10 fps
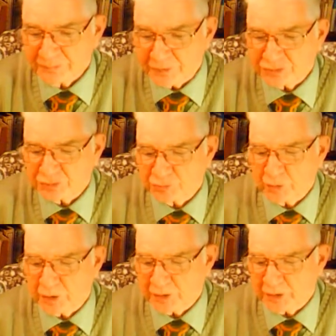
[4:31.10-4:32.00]
This is
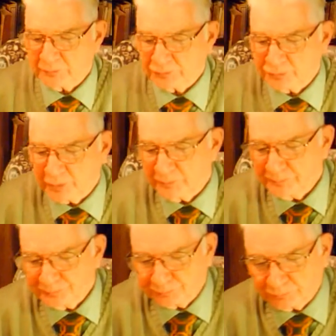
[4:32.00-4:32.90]
where it comes from.
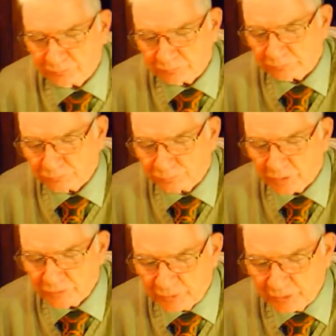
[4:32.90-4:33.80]

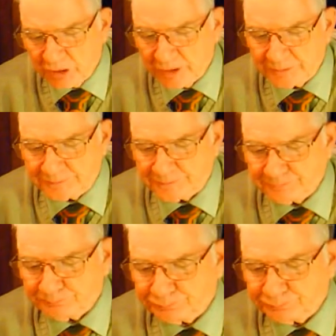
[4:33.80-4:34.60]
The light.